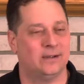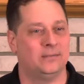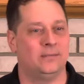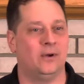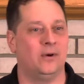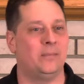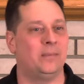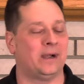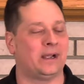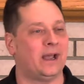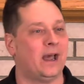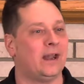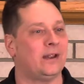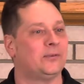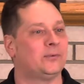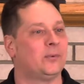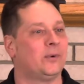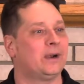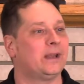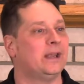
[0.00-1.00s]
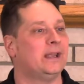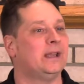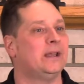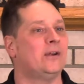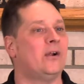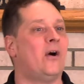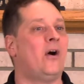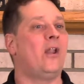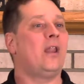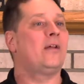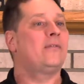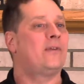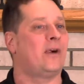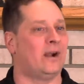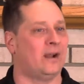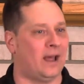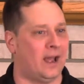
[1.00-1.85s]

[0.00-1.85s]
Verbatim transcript: No, but God is working in all of our